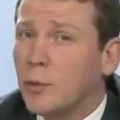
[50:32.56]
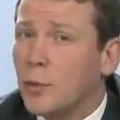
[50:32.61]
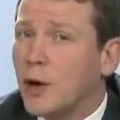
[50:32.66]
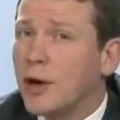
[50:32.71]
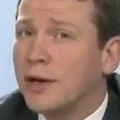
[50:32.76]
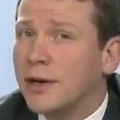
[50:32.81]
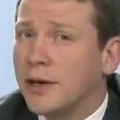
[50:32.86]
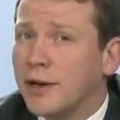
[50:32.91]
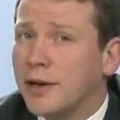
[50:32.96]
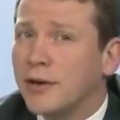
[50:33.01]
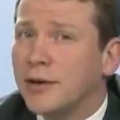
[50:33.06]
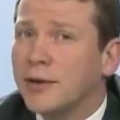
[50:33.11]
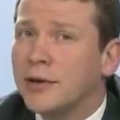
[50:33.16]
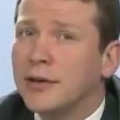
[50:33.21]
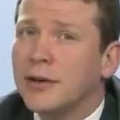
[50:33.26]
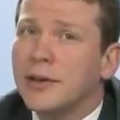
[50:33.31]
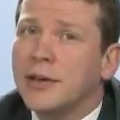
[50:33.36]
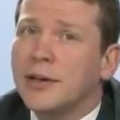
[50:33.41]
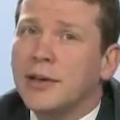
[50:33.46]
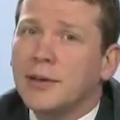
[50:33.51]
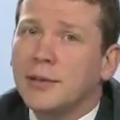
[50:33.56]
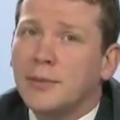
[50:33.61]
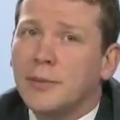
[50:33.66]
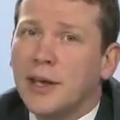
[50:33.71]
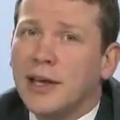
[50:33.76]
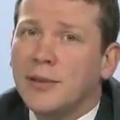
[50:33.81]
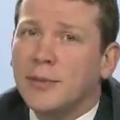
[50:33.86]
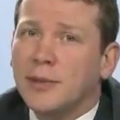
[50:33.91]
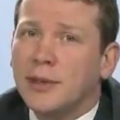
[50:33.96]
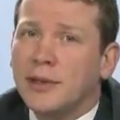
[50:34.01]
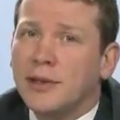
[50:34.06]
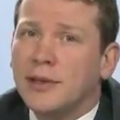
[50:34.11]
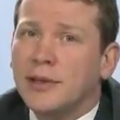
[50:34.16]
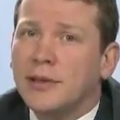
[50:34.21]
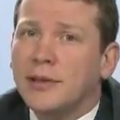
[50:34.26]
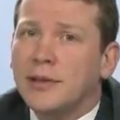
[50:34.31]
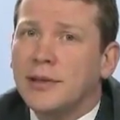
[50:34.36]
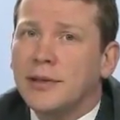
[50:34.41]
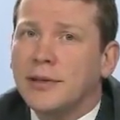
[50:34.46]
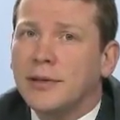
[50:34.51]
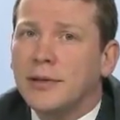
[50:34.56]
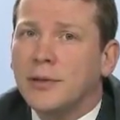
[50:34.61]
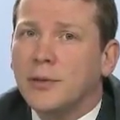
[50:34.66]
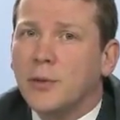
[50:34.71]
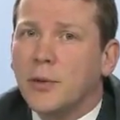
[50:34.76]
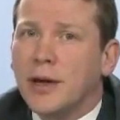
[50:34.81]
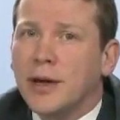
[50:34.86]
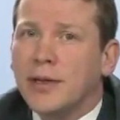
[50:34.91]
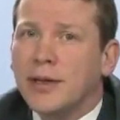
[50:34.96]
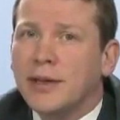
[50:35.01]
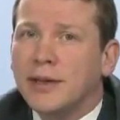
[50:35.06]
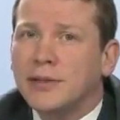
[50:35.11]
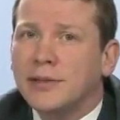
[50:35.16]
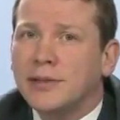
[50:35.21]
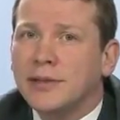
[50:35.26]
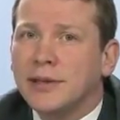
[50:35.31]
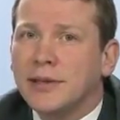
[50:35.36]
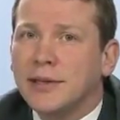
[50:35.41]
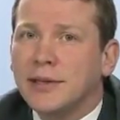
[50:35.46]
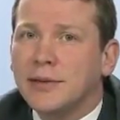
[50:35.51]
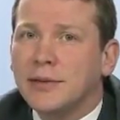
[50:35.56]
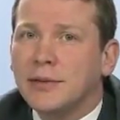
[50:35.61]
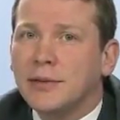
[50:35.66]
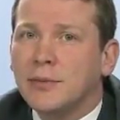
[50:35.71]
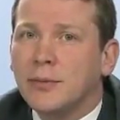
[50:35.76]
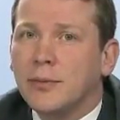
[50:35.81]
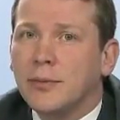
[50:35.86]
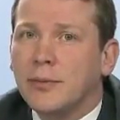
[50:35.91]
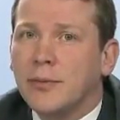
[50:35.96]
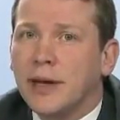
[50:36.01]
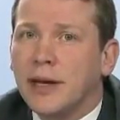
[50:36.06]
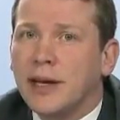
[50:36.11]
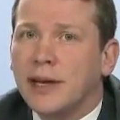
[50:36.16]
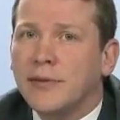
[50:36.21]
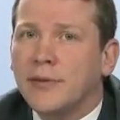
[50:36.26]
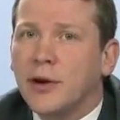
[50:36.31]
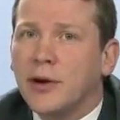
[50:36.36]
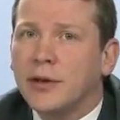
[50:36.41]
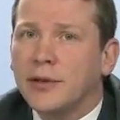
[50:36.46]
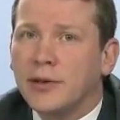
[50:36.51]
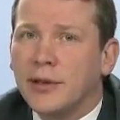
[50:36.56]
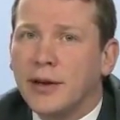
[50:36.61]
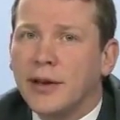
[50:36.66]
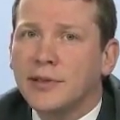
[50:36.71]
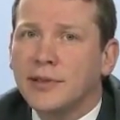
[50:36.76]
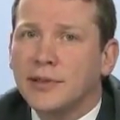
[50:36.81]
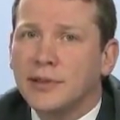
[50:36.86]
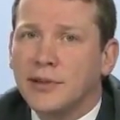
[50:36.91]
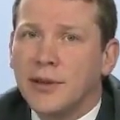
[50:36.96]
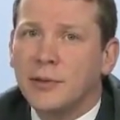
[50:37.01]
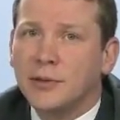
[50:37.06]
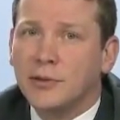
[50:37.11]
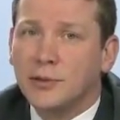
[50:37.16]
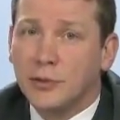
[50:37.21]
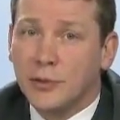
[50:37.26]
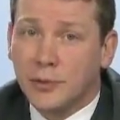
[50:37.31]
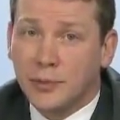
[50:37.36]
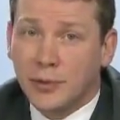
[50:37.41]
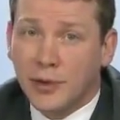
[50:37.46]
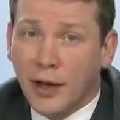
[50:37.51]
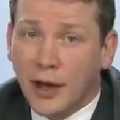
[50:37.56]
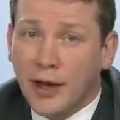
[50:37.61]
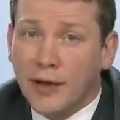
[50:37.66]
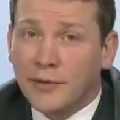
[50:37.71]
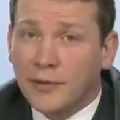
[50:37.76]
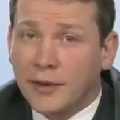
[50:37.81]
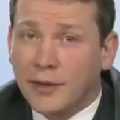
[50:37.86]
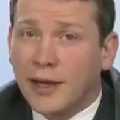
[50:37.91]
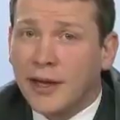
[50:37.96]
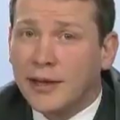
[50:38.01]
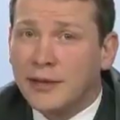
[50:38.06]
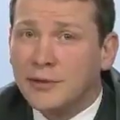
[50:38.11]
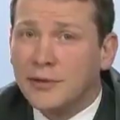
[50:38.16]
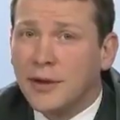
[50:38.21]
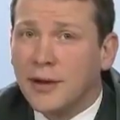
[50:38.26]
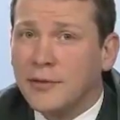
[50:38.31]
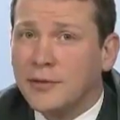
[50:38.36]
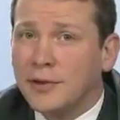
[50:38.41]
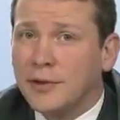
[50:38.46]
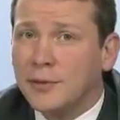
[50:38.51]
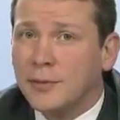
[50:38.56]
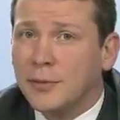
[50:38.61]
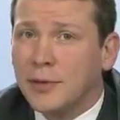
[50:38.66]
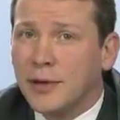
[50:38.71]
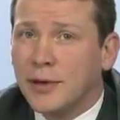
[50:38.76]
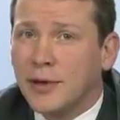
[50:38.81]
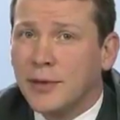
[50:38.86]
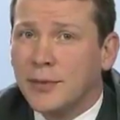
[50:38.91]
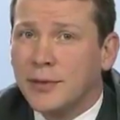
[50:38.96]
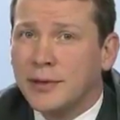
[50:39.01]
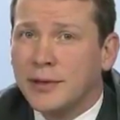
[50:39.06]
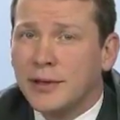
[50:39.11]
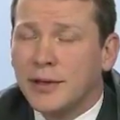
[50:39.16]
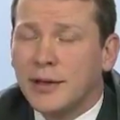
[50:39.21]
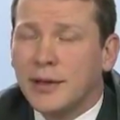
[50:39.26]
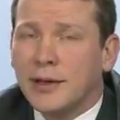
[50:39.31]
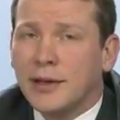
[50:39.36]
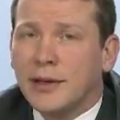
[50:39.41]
at 1 year, may be the way that many of our clients are able to apply for catastrophic impairment.